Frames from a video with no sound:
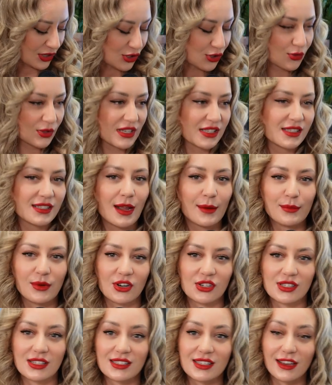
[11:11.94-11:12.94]
read you these
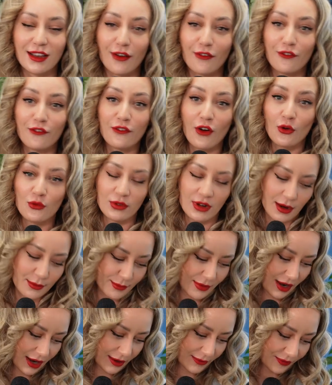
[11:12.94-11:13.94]
numbers. It's like a phone number.